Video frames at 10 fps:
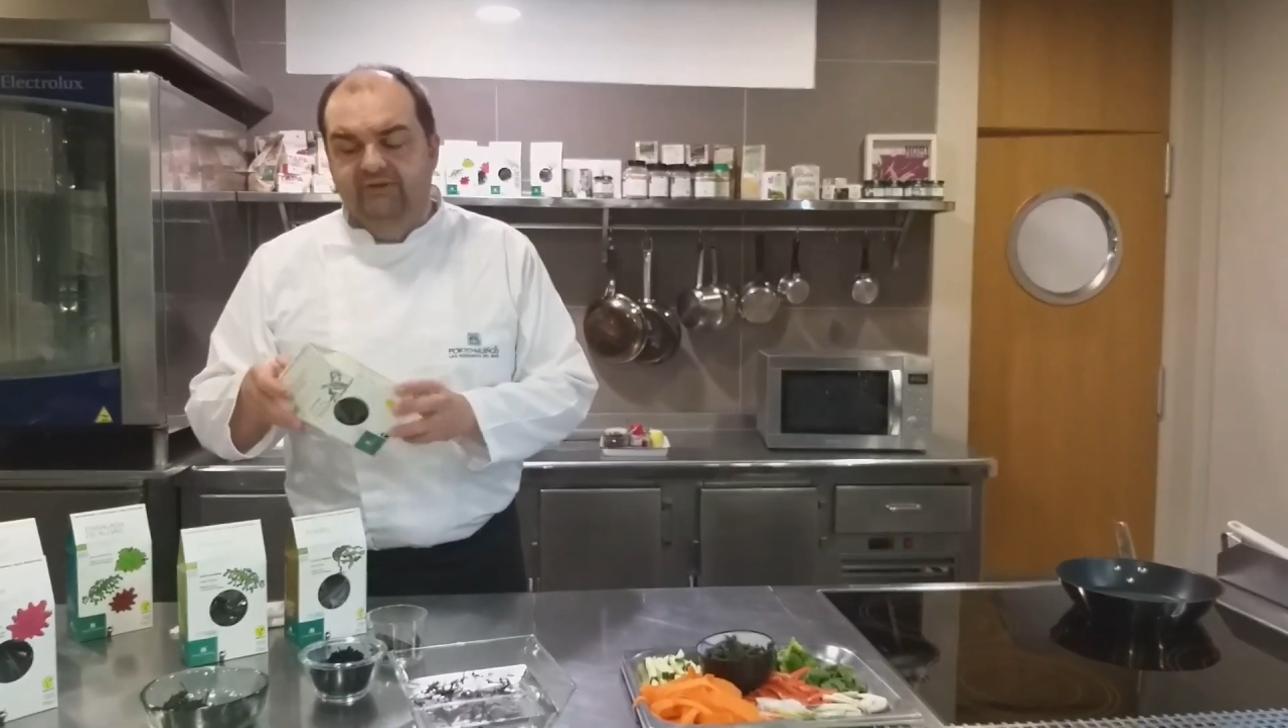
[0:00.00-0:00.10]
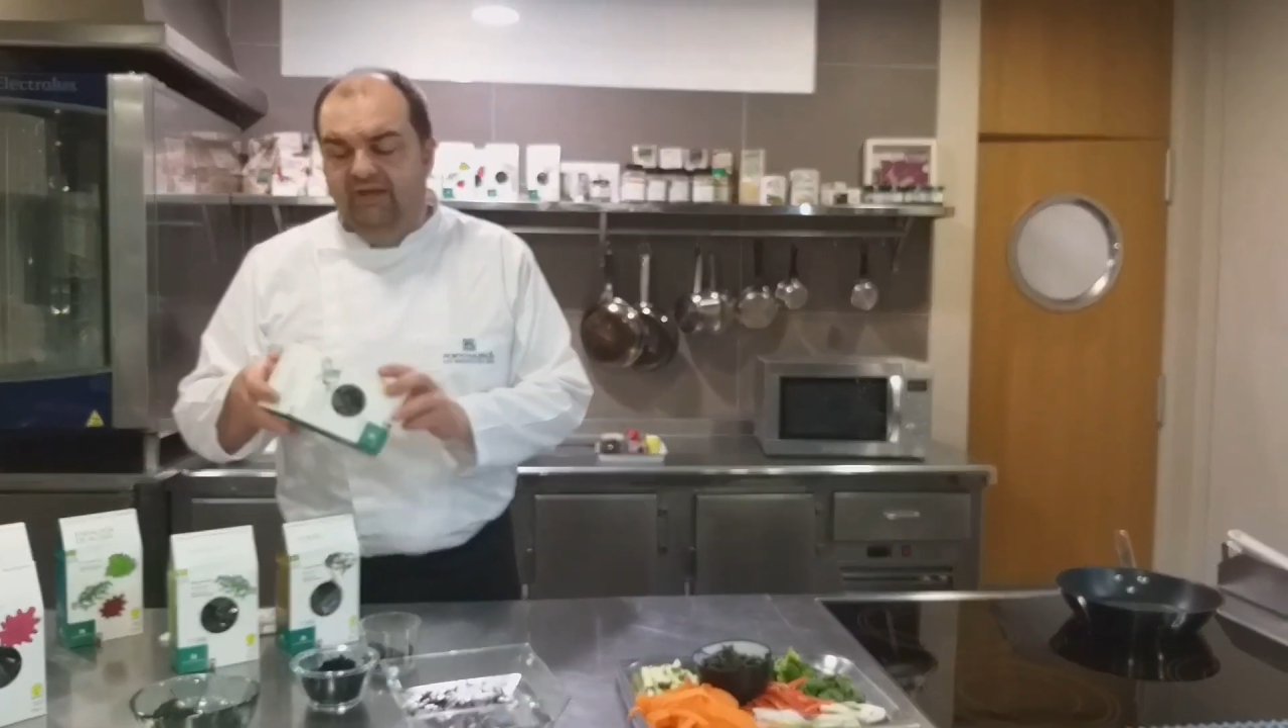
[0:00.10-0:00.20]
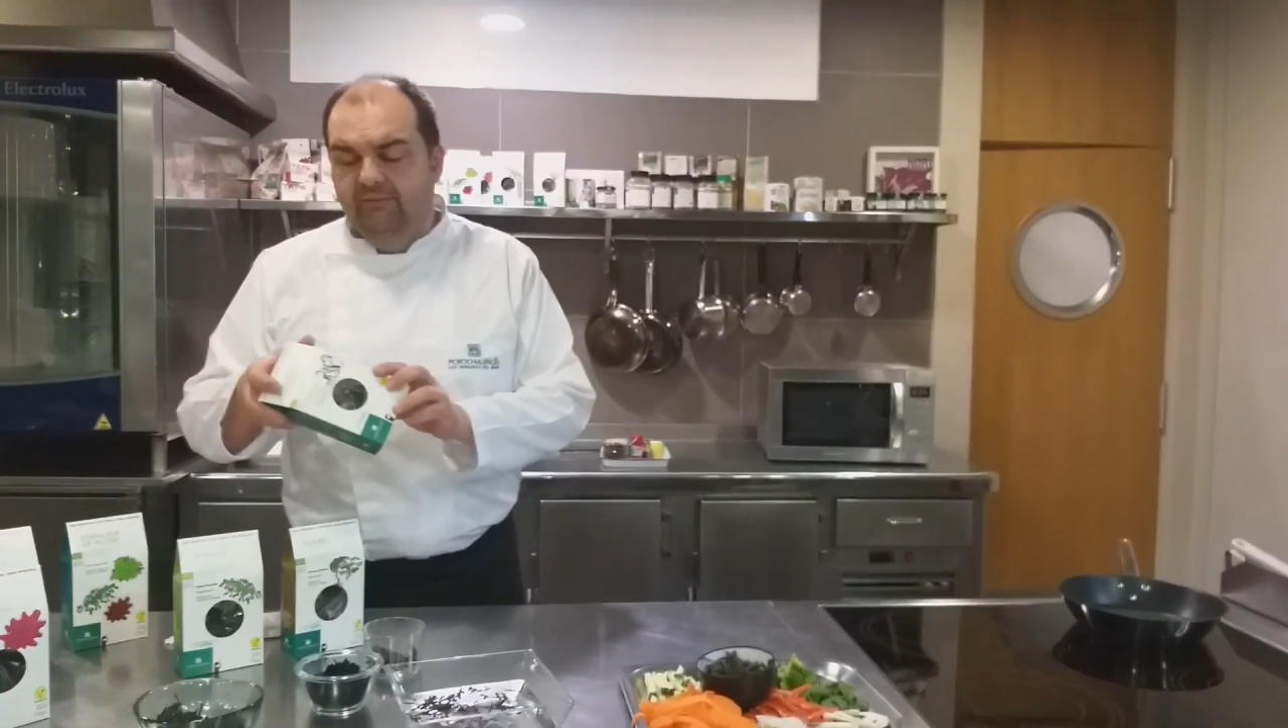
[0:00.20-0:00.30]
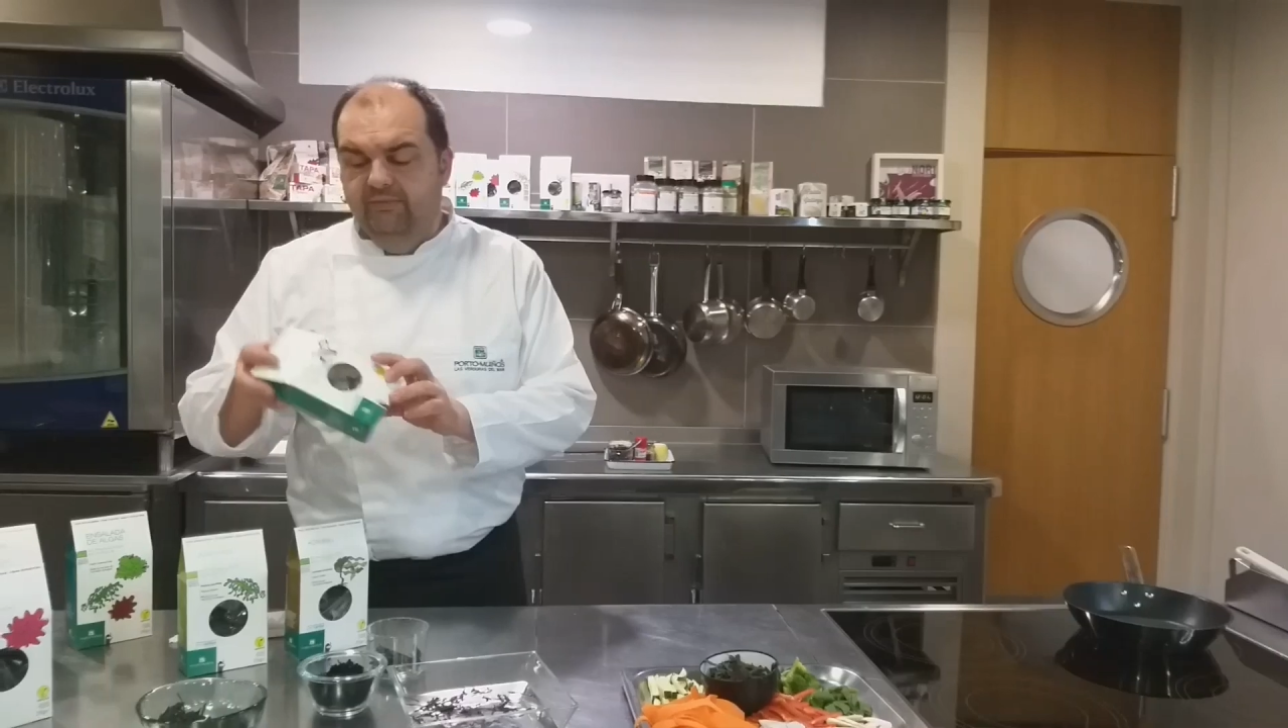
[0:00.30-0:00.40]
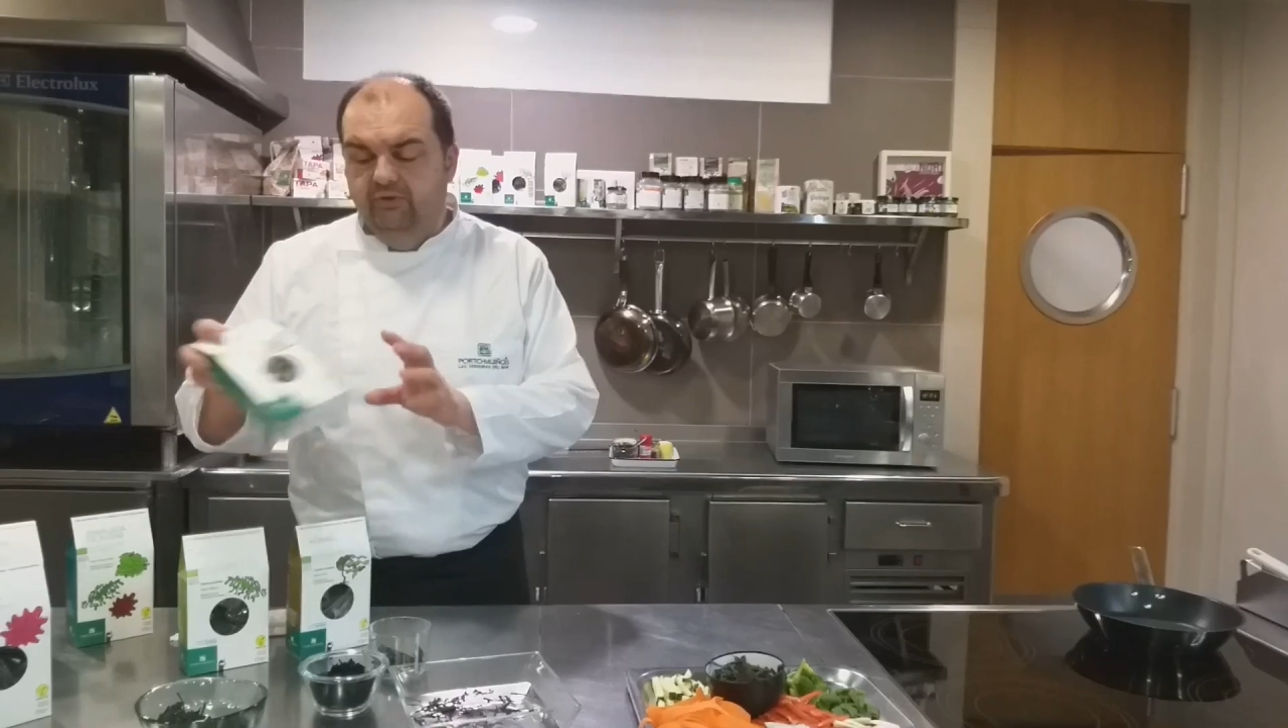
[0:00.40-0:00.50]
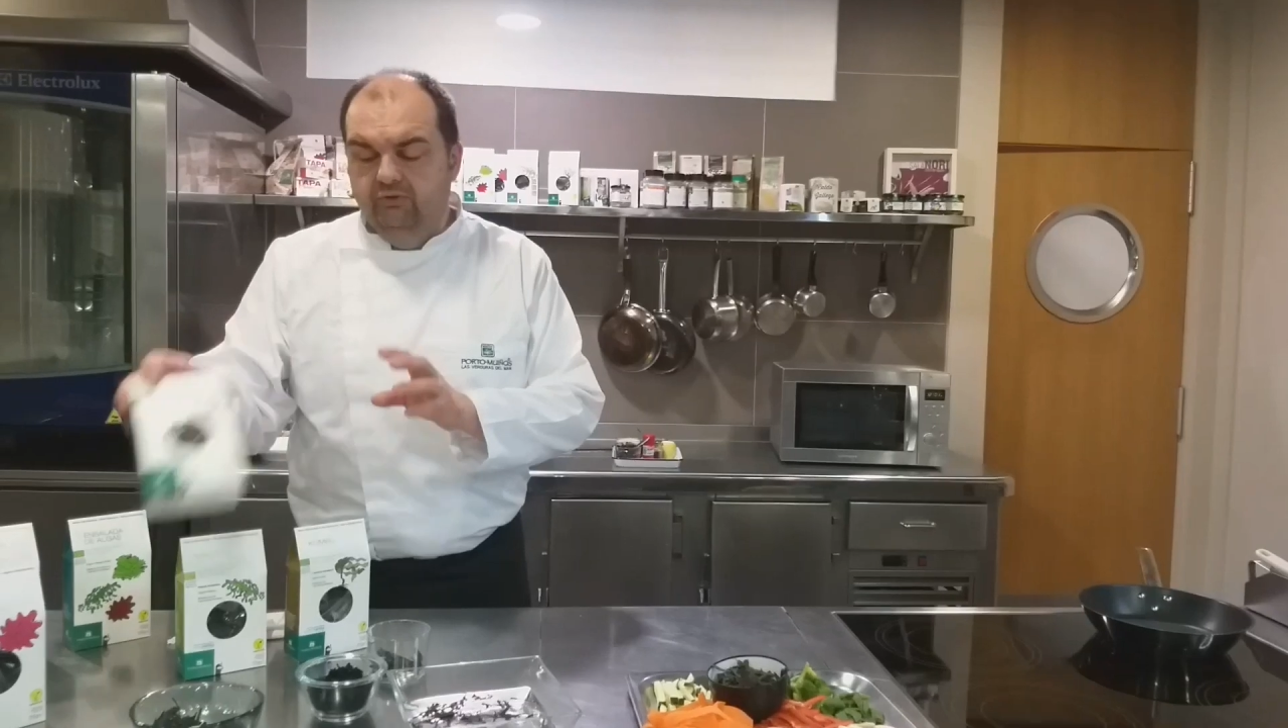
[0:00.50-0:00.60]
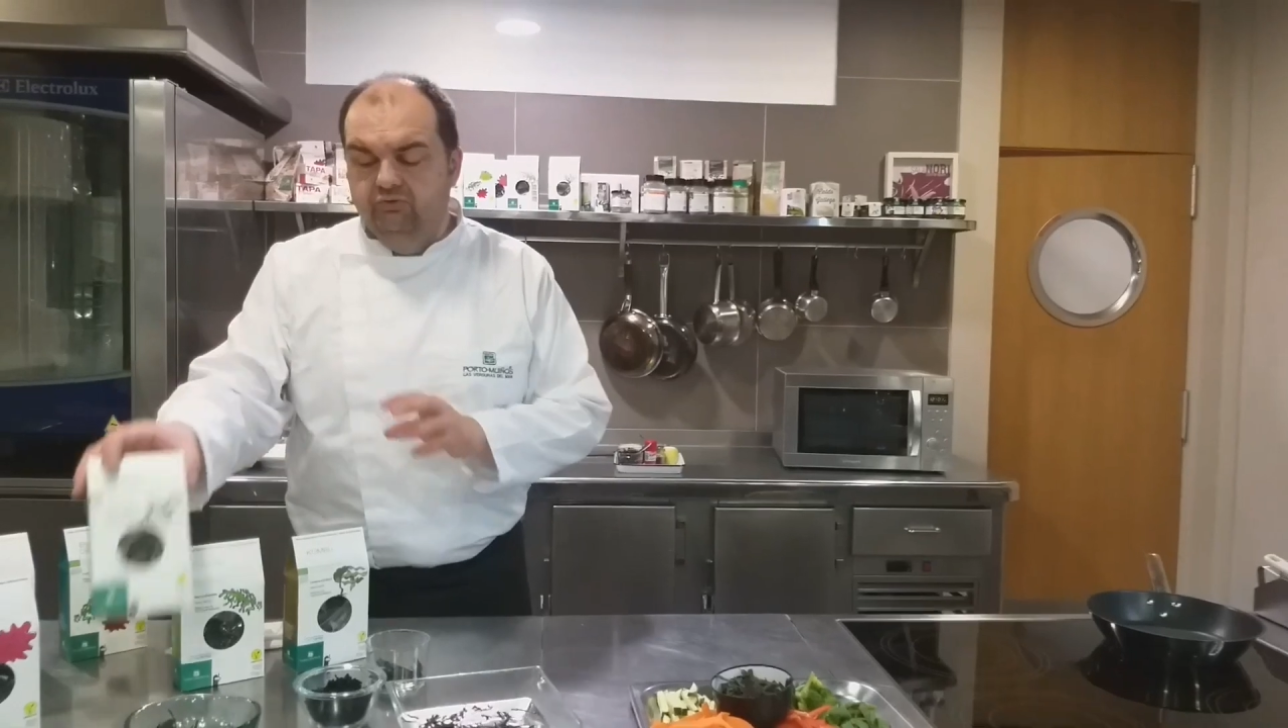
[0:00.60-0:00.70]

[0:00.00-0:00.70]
time